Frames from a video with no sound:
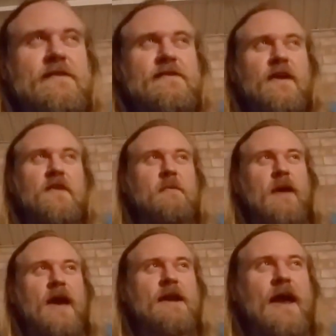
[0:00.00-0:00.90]
Nothing
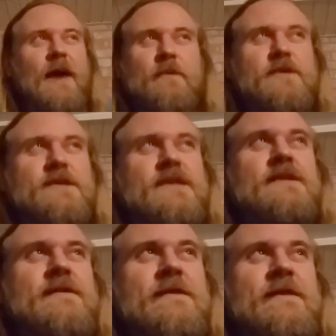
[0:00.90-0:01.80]
bad
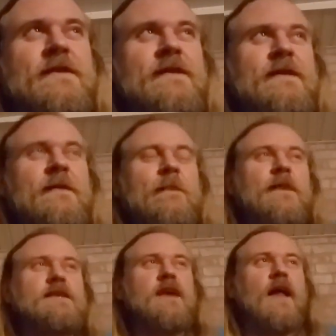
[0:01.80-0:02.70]
happens.
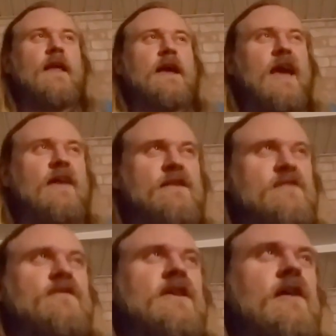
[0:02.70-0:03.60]
It's not like, hey,
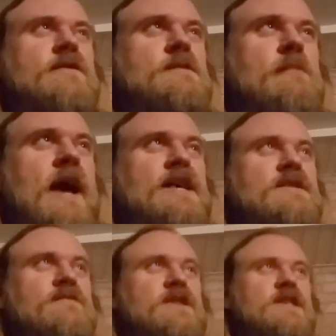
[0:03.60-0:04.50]
this video is
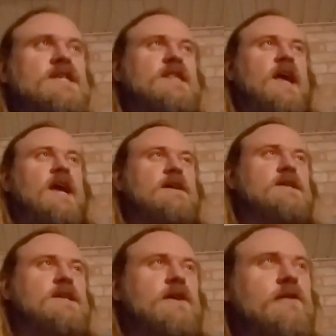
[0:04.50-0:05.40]
massively disliked,
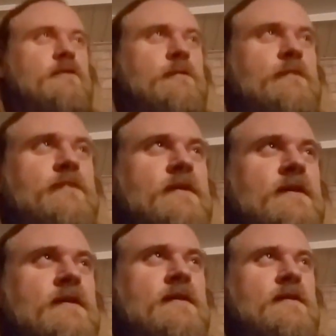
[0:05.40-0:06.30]
so
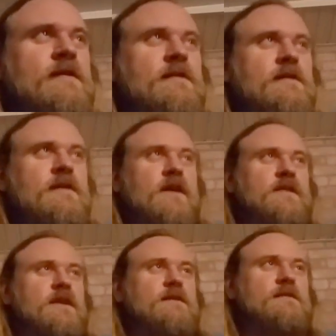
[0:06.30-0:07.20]

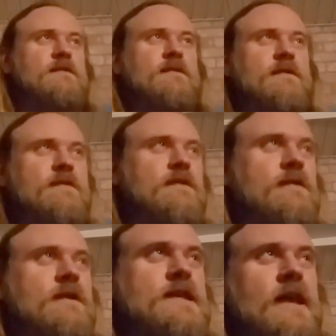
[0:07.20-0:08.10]
nothing.
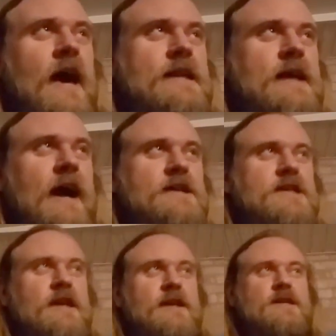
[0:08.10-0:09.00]
It's not attached
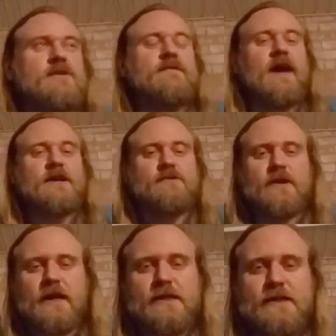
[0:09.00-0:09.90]
to any sort of actual
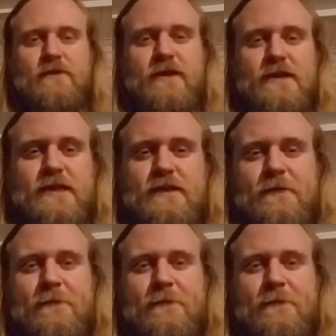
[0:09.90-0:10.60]
consequence.